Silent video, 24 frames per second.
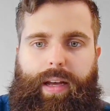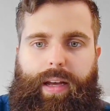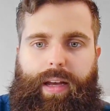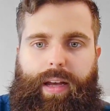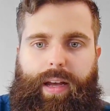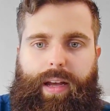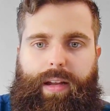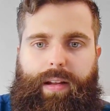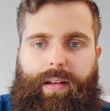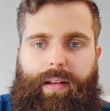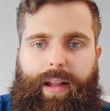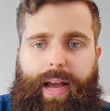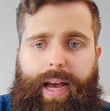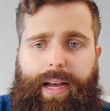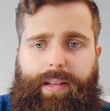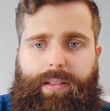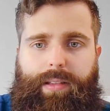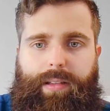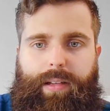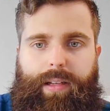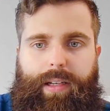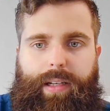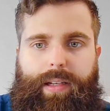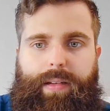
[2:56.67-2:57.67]
And
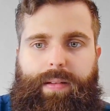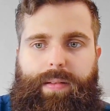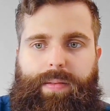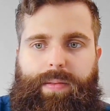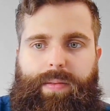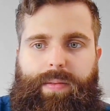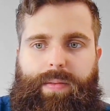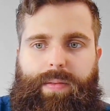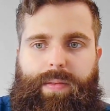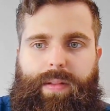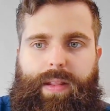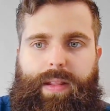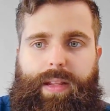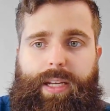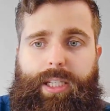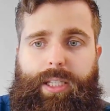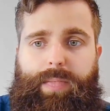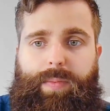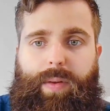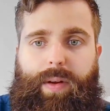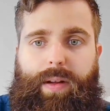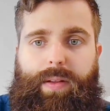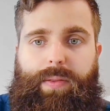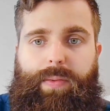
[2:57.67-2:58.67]
lastly,
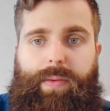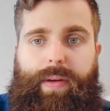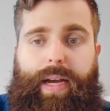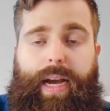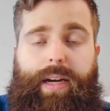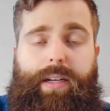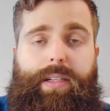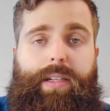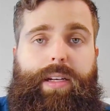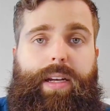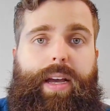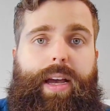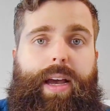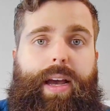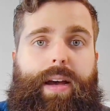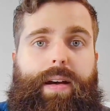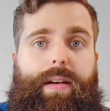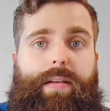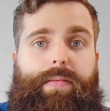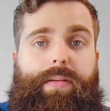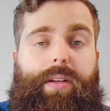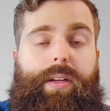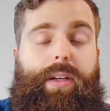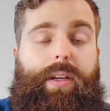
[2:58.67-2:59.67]
this month, we actually
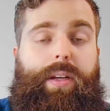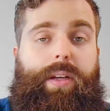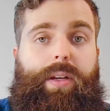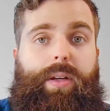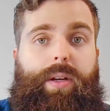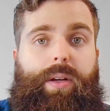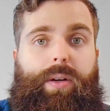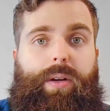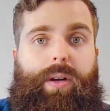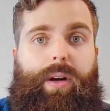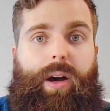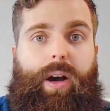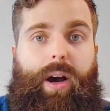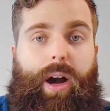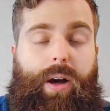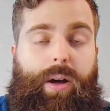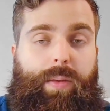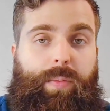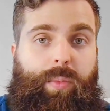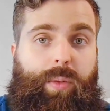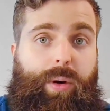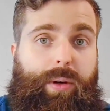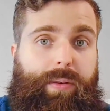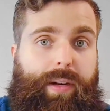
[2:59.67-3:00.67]
have
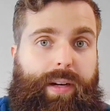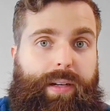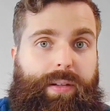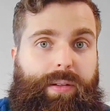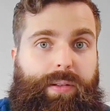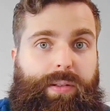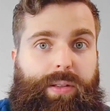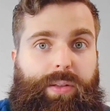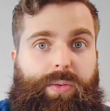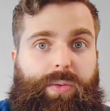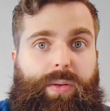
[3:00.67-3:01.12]
more great news as